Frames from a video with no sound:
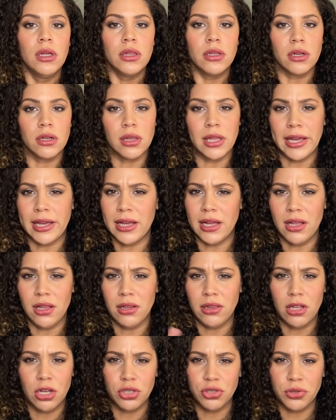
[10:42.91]
They're like a
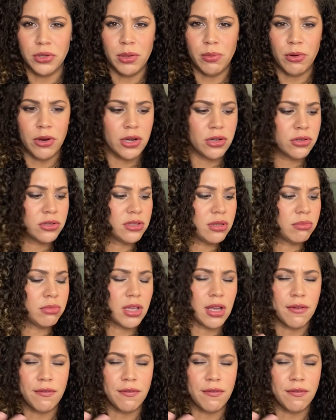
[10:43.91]
luxury brand or something.